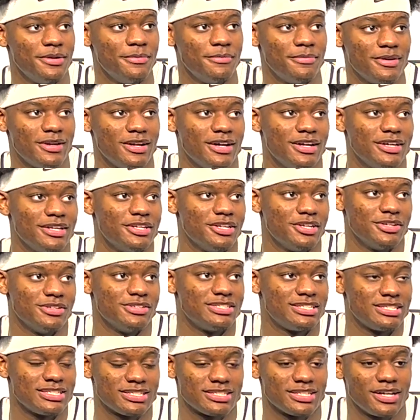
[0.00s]
But, you know, it's
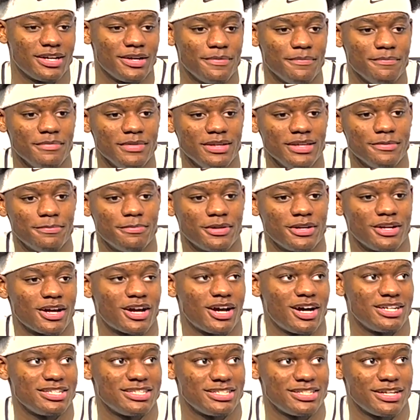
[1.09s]
just me putting a
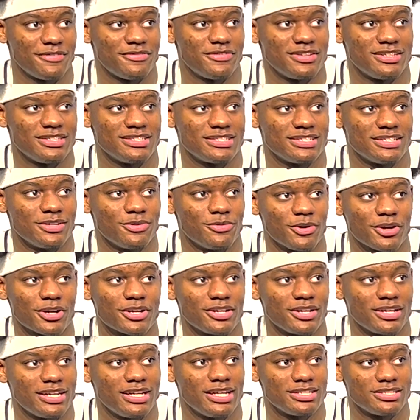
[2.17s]
conscious effort into working
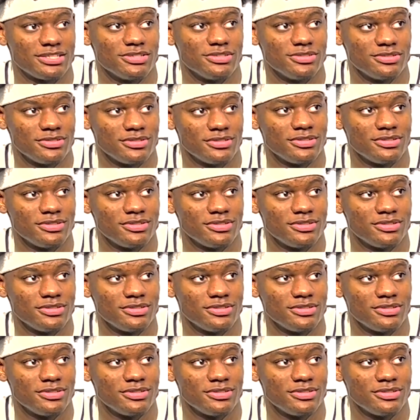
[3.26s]
on that too.